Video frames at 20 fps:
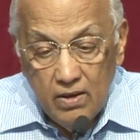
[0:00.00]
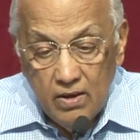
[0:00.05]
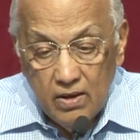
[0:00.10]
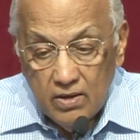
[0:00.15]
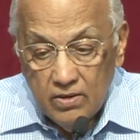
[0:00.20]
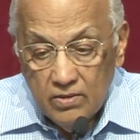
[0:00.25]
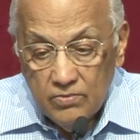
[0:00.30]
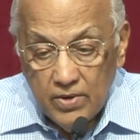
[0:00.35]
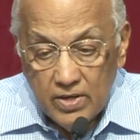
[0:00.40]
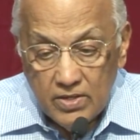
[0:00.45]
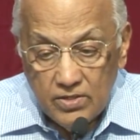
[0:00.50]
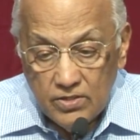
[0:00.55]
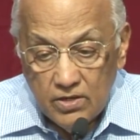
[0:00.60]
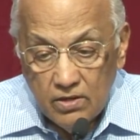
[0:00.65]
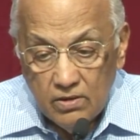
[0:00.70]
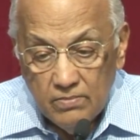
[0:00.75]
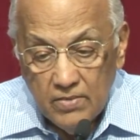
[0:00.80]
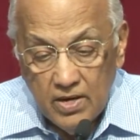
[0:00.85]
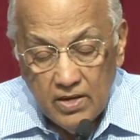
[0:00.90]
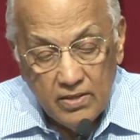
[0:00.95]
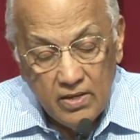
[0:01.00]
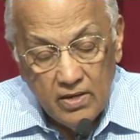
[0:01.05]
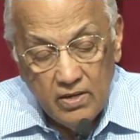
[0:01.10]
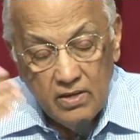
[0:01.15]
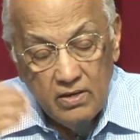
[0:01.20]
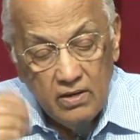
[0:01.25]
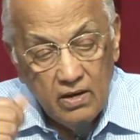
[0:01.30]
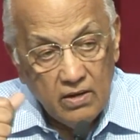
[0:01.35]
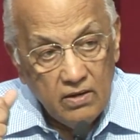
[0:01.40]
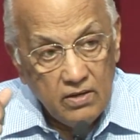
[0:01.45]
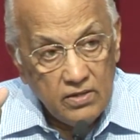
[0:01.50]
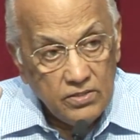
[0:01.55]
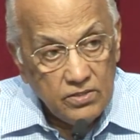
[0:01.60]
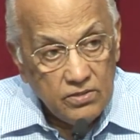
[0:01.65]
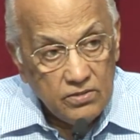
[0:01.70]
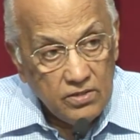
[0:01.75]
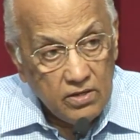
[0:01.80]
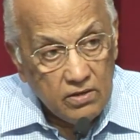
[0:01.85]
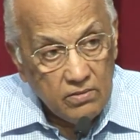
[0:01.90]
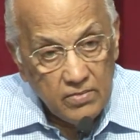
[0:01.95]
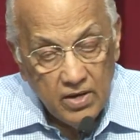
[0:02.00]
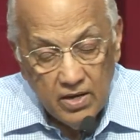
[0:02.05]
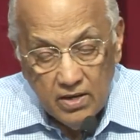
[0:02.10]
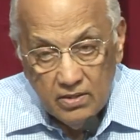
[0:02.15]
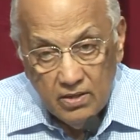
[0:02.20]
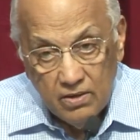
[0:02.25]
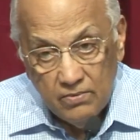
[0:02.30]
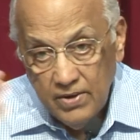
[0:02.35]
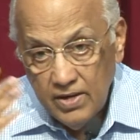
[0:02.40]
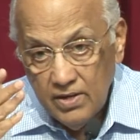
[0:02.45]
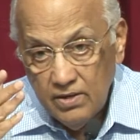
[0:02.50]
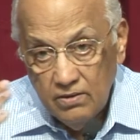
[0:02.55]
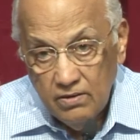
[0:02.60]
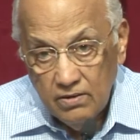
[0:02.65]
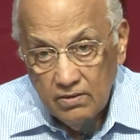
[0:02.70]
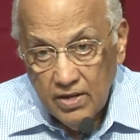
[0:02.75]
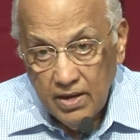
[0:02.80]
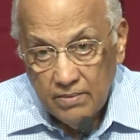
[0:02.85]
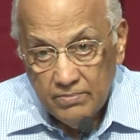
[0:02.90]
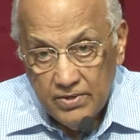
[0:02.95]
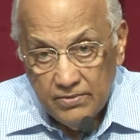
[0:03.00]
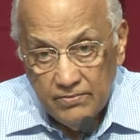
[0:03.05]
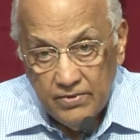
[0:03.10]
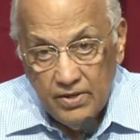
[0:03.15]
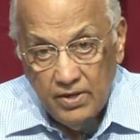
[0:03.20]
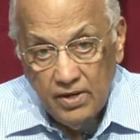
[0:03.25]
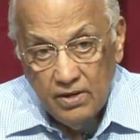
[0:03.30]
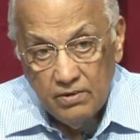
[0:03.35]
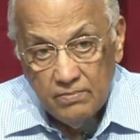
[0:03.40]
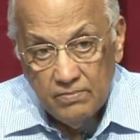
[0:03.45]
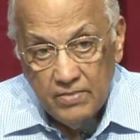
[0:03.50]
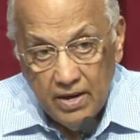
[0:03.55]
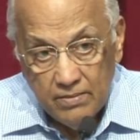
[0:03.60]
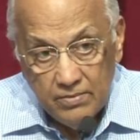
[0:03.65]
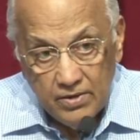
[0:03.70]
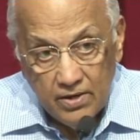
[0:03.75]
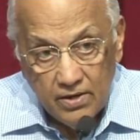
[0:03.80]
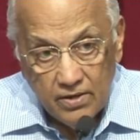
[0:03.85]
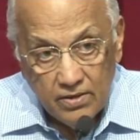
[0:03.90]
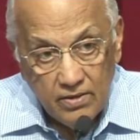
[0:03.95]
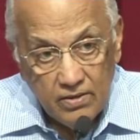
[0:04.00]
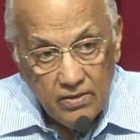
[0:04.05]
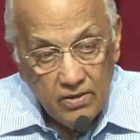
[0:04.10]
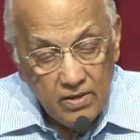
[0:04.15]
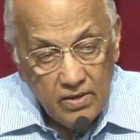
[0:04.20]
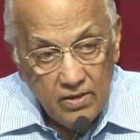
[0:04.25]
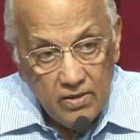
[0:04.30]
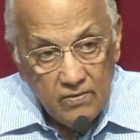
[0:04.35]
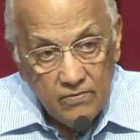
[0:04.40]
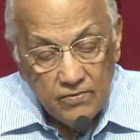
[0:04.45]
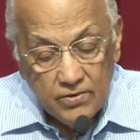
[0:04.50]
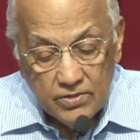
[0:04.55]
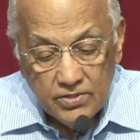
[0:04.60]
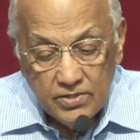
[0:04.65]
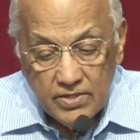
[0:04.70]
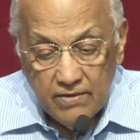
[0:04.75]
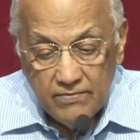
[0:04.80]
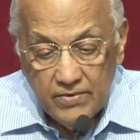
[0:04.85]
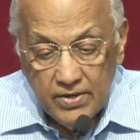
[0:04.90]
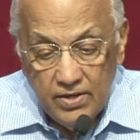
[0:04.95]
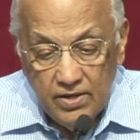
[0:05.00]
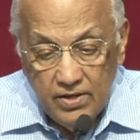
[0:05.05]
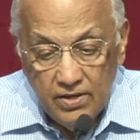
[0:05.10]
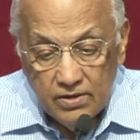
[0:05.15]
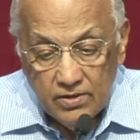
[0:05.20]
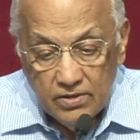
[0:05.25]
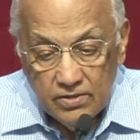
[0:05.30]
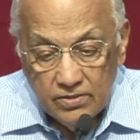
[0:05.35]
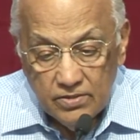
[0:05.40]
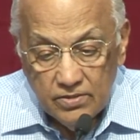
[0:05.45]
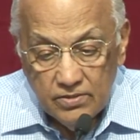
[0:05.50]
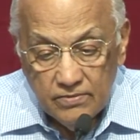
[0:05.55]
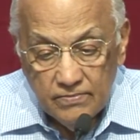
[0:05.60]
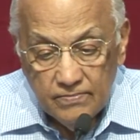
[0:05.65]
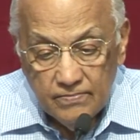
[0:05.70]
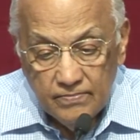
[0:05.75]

And when Jeremiah, they did not listen to Jeremiah, they went into captivity into Babylon for 70 years.